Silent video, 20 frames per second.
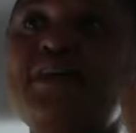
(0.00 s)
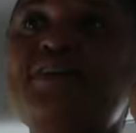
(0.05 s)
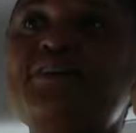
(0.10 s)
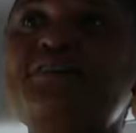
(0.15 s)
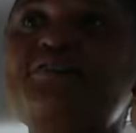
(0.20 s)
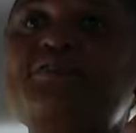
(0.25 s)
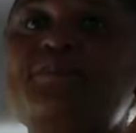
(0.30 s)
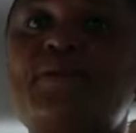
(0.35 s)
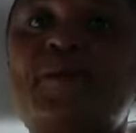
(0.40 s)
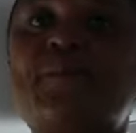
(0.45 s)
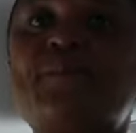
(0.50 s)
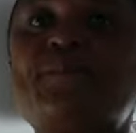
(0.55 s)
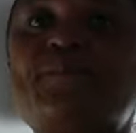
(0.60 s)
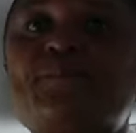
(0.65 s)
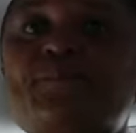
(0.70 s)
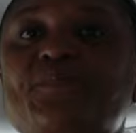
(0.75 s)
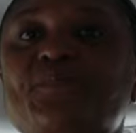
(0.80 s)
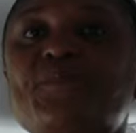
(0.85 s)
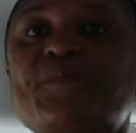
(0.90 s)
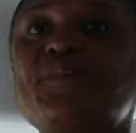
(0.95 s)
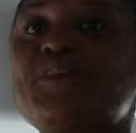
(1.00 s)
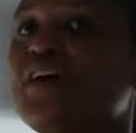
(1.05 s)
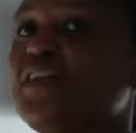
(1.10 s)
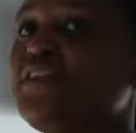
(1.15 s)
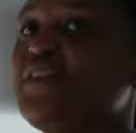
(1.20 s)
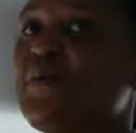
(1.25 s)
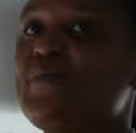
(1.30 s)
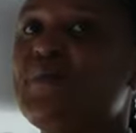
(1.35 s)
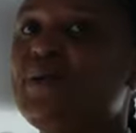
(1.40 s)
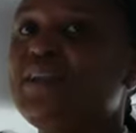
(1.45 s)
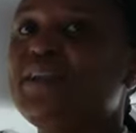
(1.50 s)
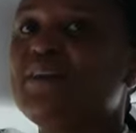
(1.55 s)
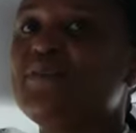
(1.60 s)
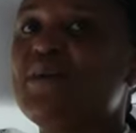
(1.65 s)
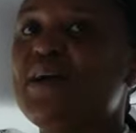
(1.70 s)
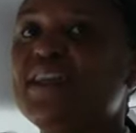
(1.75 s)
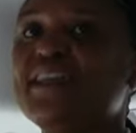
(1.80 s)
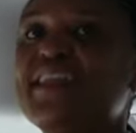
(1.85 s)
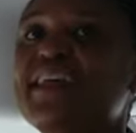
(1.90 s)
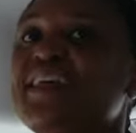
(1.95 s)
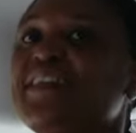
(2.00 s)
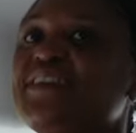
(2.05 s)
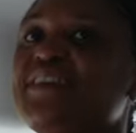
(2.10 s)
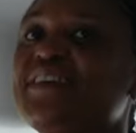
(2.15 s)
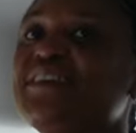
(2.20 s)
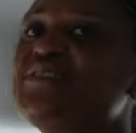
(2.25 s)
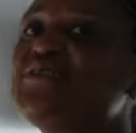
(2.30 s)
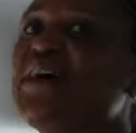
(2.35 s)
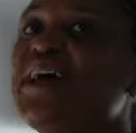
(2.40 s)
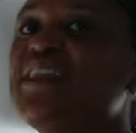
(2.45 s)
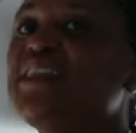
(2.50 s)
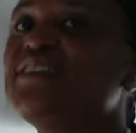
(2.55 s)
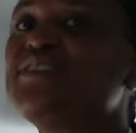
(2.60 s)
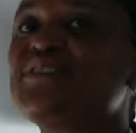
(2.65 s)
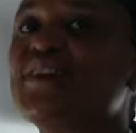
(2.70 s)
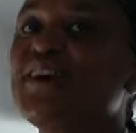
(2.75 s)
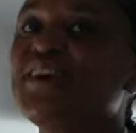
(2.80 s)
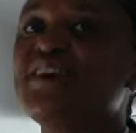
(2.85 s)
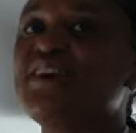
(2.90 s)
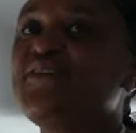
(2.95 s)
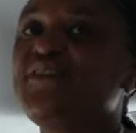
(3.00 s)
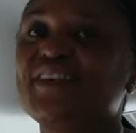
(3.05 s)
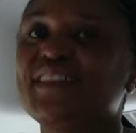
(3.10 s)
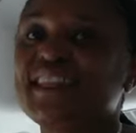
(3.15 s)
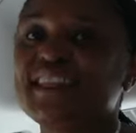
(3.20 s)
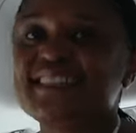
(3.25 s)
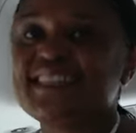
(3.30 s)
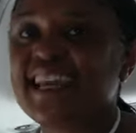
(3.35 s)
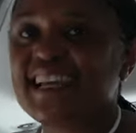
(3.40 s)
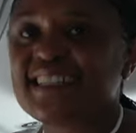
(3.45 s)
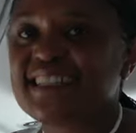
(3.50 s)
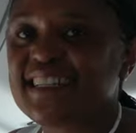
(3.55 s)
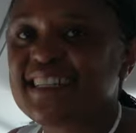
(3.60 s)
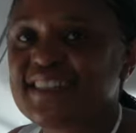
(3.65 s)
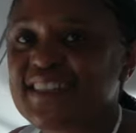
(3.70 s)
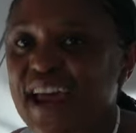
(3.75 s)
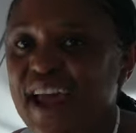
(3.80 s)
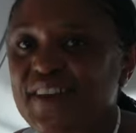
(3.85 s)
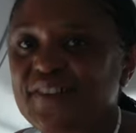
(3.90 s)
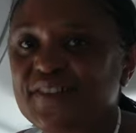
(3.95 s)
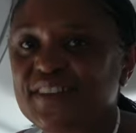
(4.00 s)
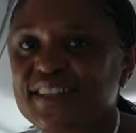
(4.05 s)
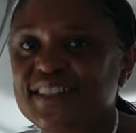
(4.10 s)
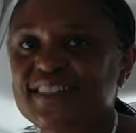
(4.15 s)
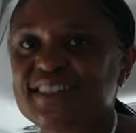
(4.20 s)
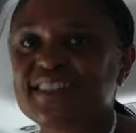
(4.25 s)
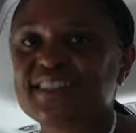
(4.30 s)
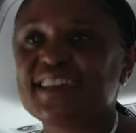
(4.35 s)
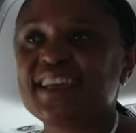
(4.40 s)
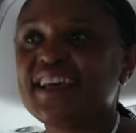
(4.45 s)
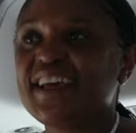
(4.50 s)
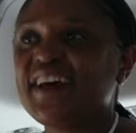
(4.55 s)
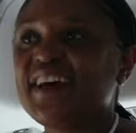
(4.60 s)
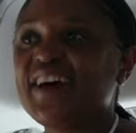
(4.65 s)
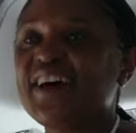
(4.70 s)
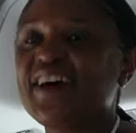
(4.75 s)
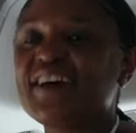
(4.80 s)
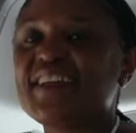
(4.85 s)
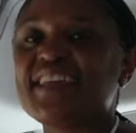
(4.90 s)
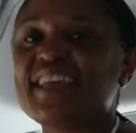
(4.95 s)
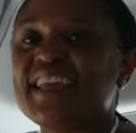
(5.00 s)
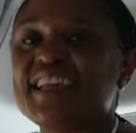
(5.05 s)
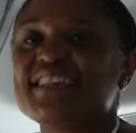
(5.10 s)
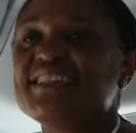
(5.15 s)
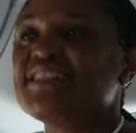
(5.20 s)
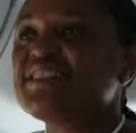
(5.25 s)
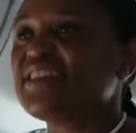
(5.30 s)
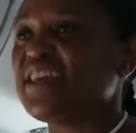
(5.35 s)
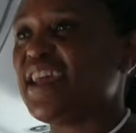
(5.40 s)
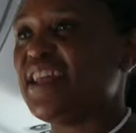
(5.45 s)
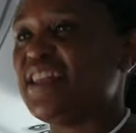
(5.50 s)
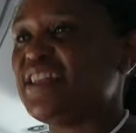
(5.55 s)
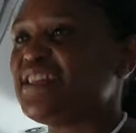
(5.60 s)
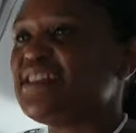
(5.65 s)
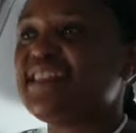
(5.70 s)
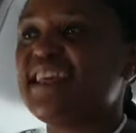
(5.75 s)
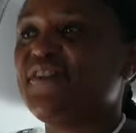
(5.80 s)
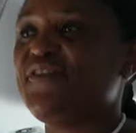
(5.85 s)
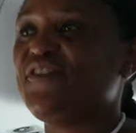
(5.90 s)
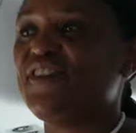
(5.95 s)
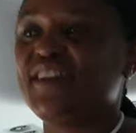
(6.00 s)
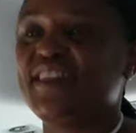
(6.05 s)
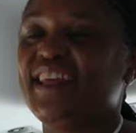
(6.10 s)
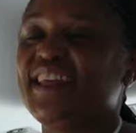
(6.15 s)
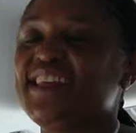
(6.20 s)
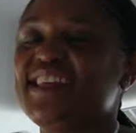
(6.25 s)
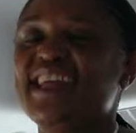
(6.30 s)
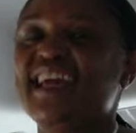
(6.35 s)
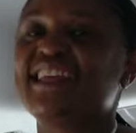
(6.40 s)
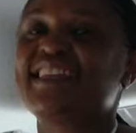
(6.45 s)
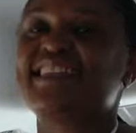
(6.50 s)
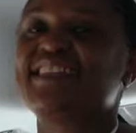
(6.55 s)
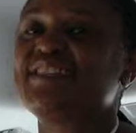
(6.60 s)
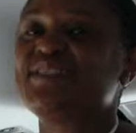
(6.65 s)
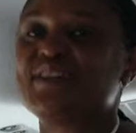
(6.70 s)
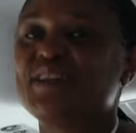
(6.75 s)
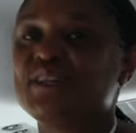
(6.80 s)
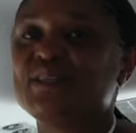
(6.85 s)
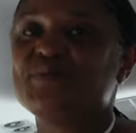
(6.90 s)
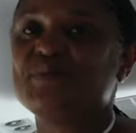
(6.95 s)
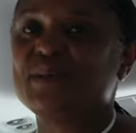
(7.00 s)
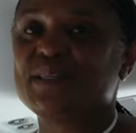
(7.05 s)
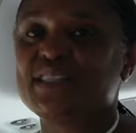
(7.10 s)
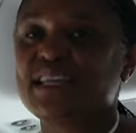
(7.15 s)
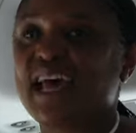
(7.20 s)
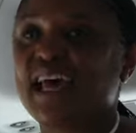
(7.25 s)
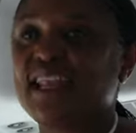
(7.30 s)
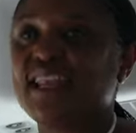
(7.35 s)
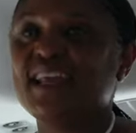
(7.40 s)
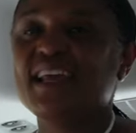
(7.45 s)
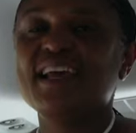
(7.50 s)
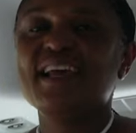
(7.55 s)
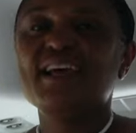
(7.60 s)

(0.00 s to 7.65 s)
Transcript: Not the middle finger. Not the middle one. This one is only for the taxi drivers. Yes, and it's for the nearest hospital.